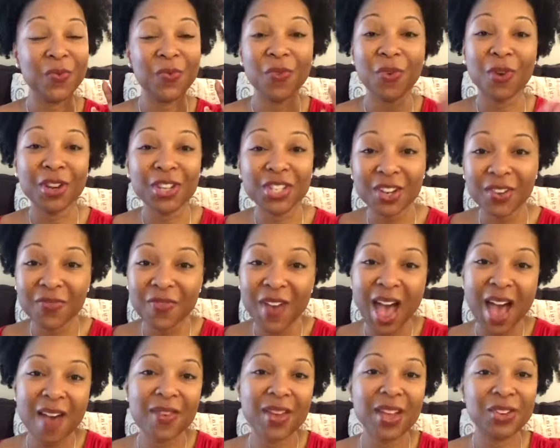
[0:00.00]
Fortune
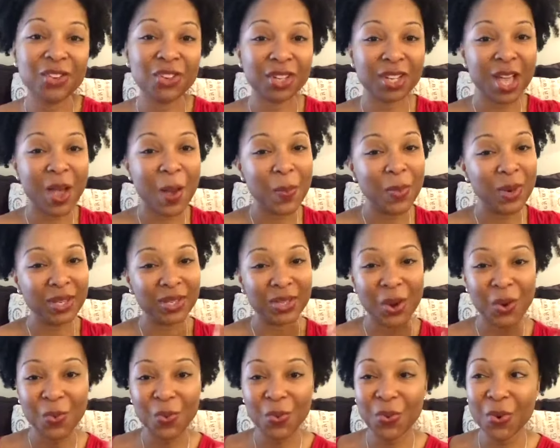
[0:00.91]
500 companies.
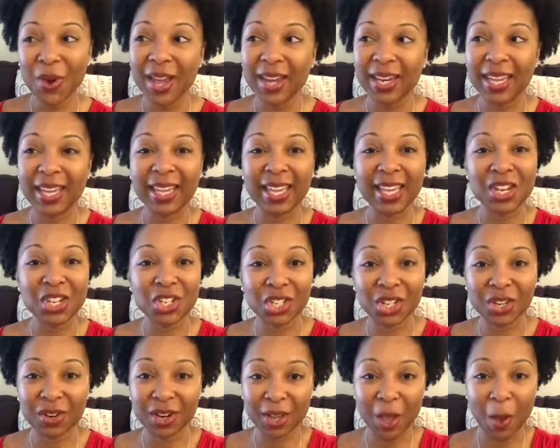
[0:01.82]
They're running
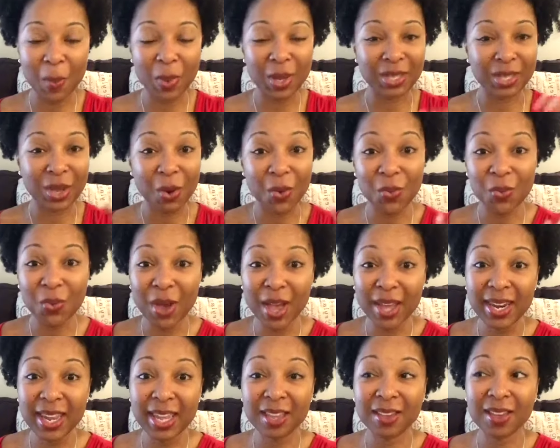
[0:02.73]
engineering companies. They're
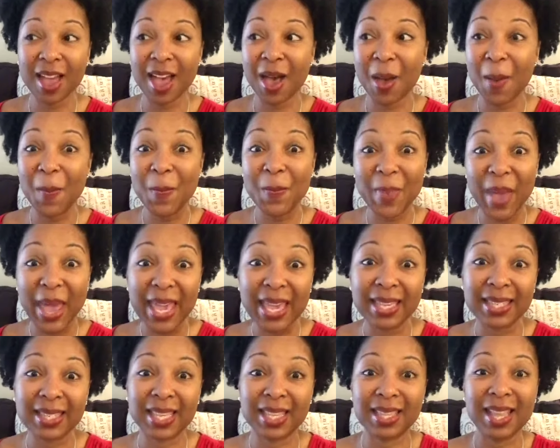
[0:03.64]
running
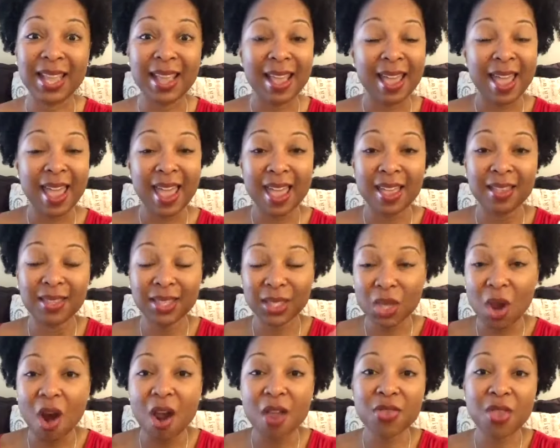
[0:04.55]
banks and
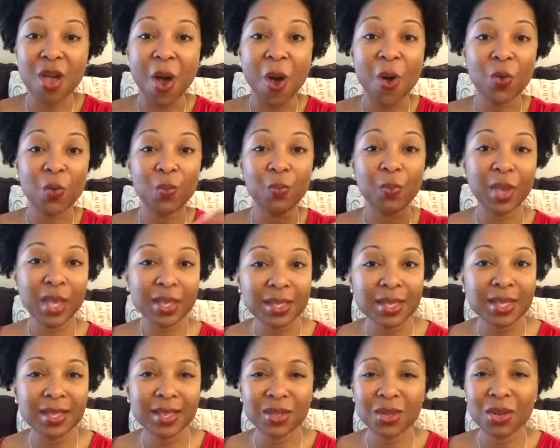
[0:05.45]
starting their own
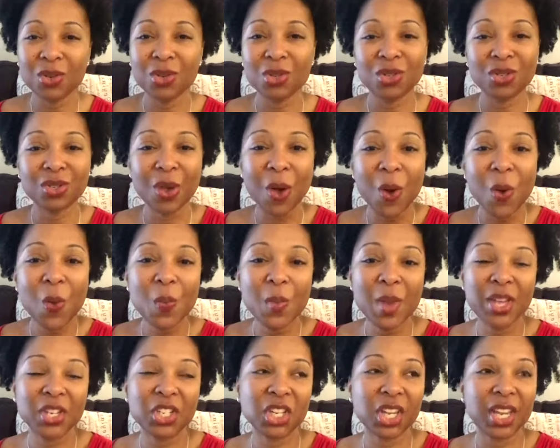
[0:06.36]
businesses. There's so
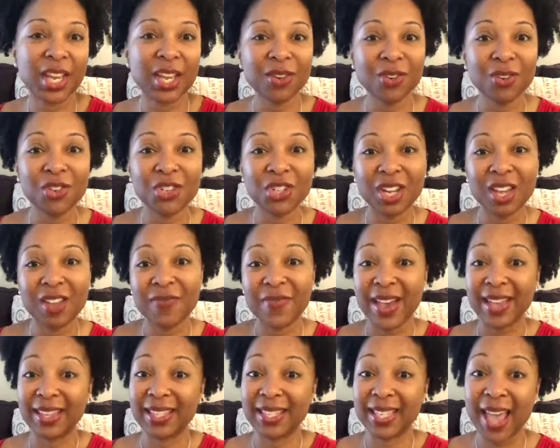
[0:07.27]
much energy and
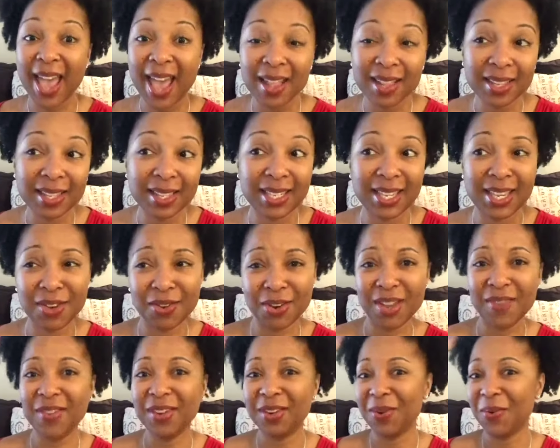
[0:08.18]
vitality here,
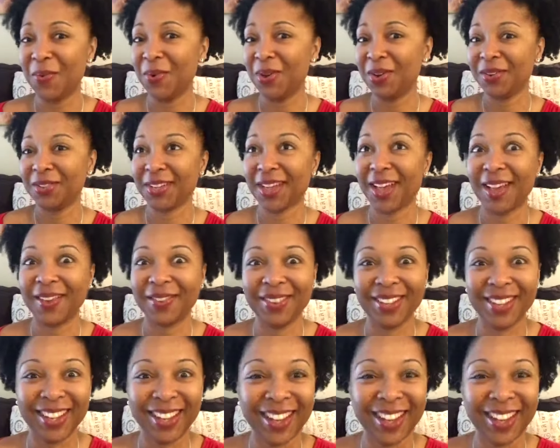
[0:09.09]
even in the wintertime.